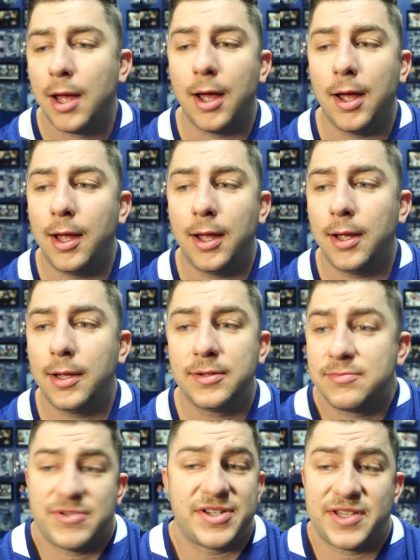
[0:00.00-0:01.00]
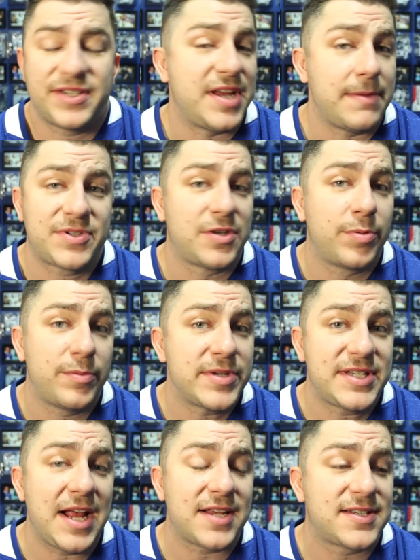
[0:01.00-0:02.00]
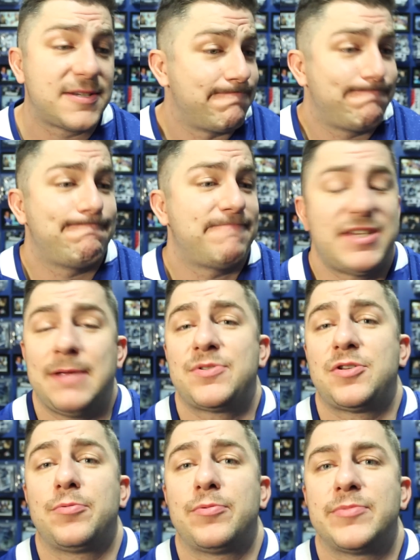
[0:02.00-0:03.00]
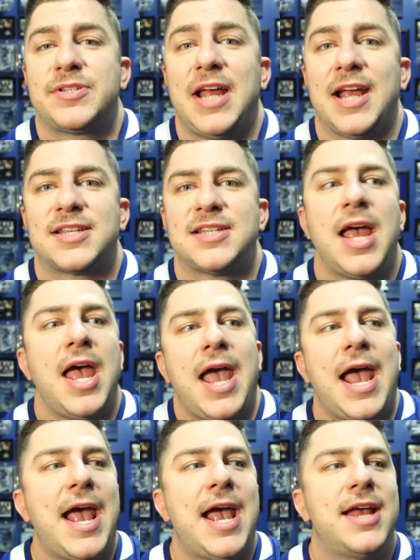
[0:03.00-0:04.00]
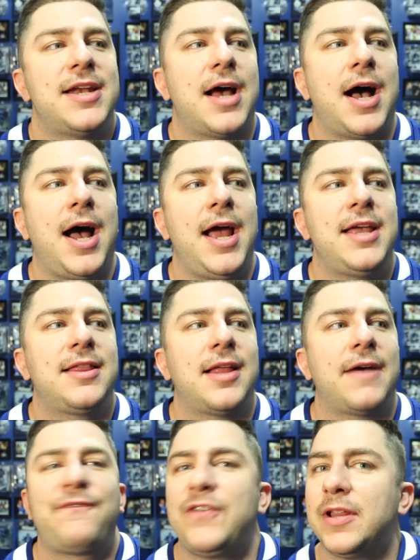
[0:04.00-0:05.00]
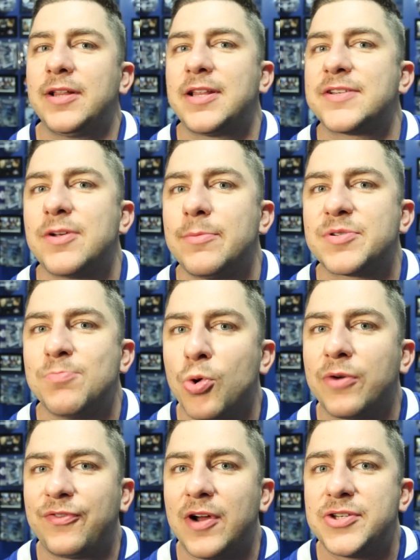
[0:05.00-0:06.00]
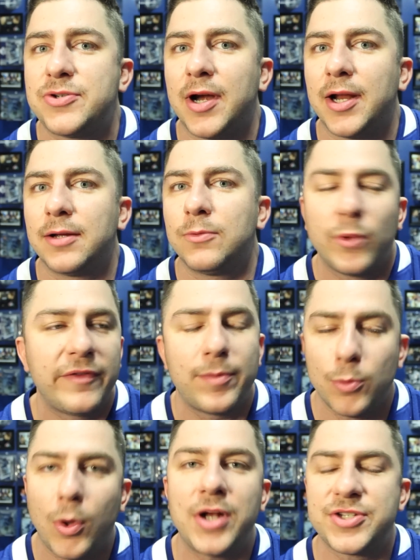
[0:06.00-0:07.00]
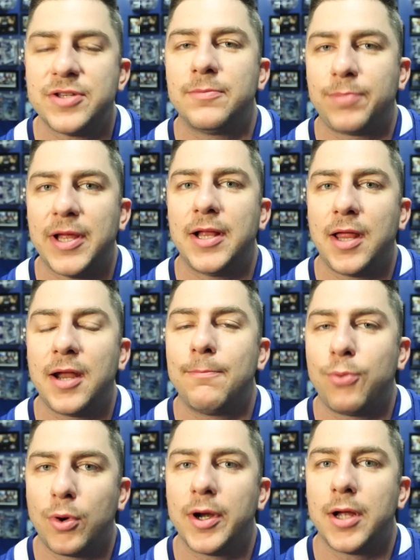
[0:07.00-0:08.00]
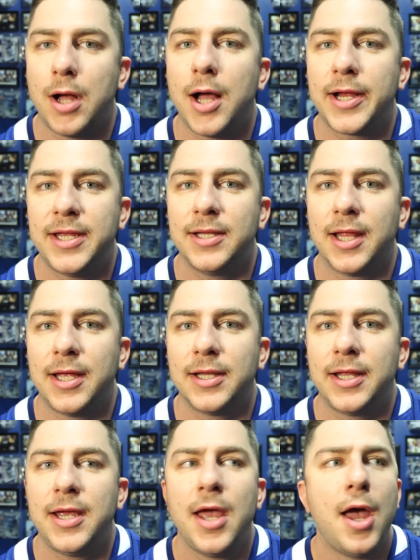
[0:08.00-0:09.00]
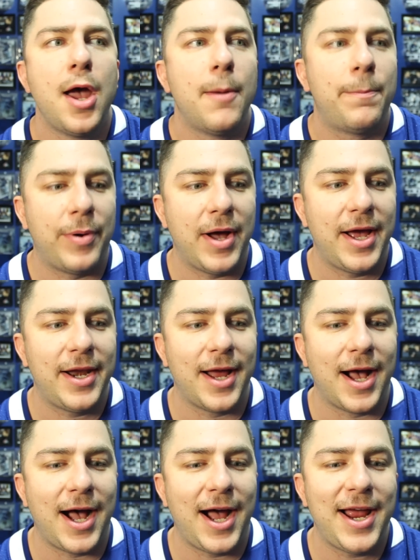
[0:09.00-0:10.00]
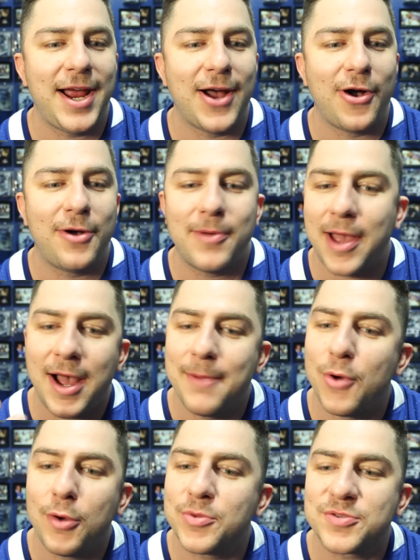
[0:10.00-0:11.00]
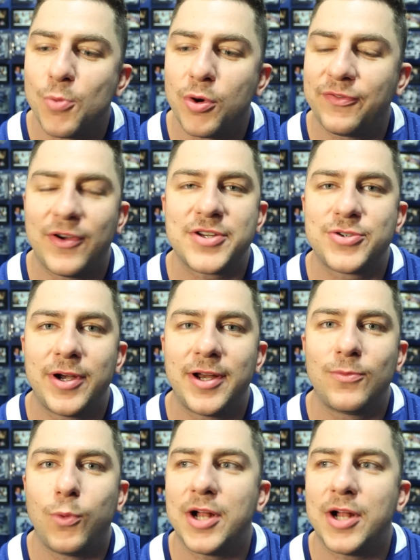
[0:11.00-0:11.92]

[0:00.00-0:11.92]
Uh, just the same stupid mistakes same stupid mistakes. And I feel like that's almost more frustrating. We've been watching them play a lot of boring hockey lately, but I, I'm almost more frustrated